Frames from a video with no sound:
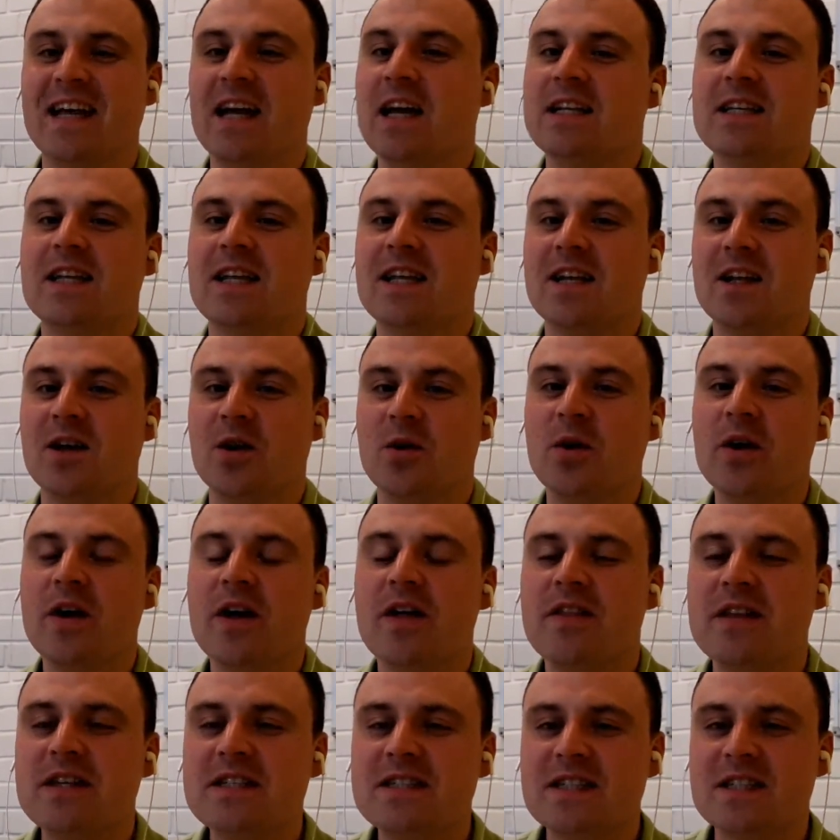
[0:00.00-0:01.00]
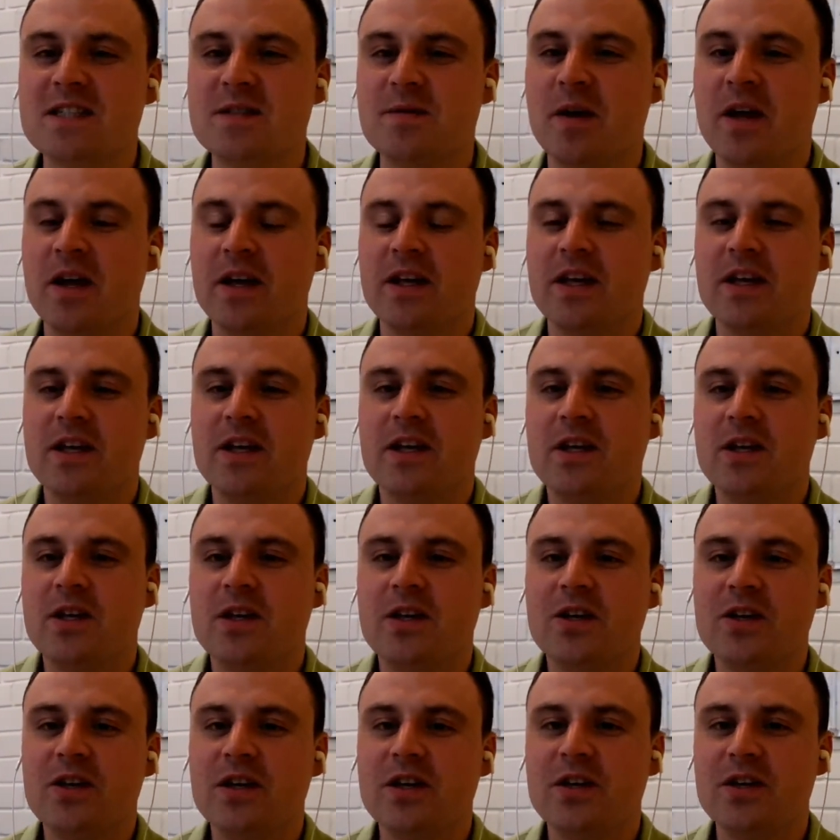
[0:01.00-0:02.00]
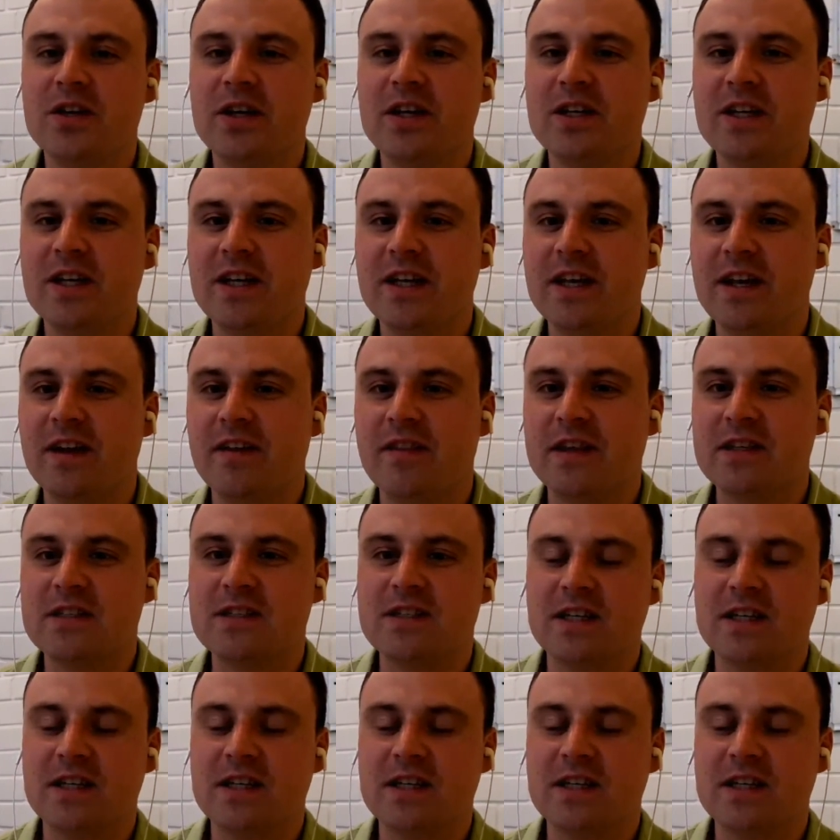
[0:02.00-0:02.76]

No, no. You can hear that